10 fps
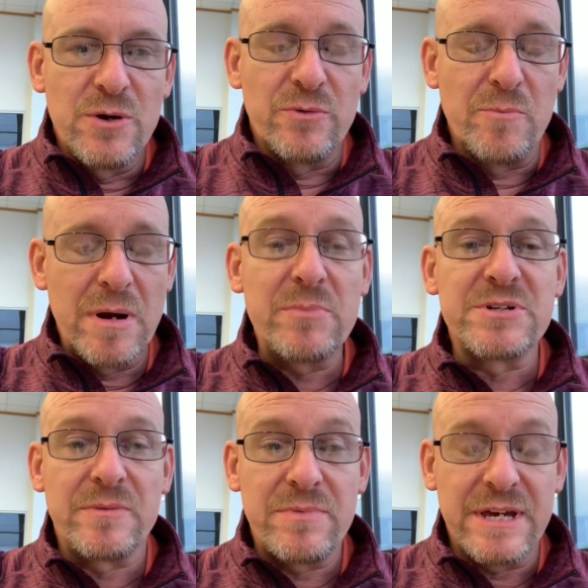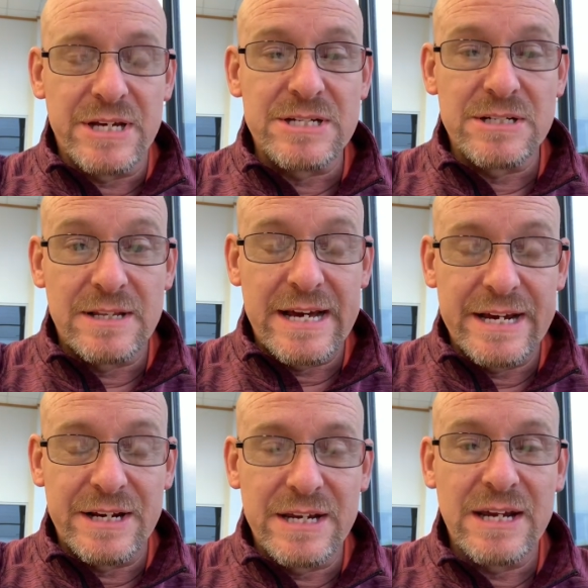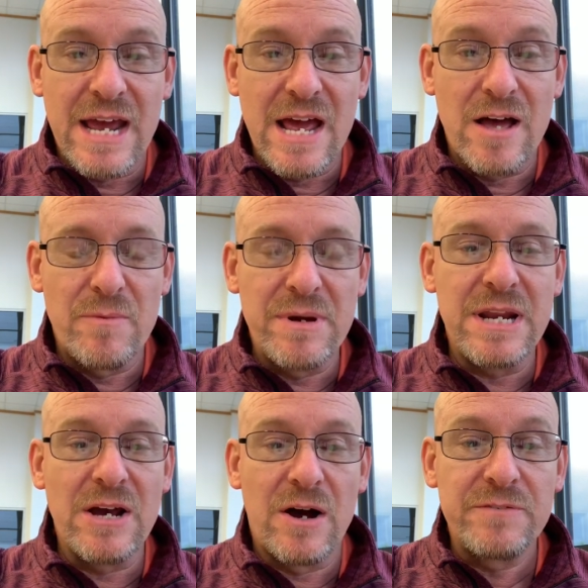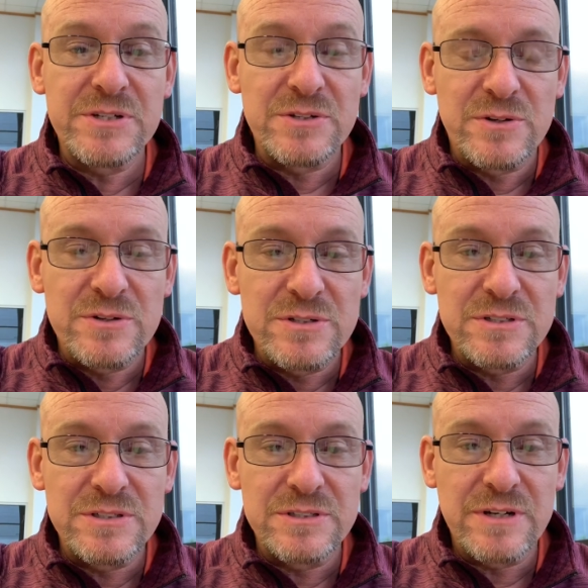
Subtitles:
Remember some things like how many officers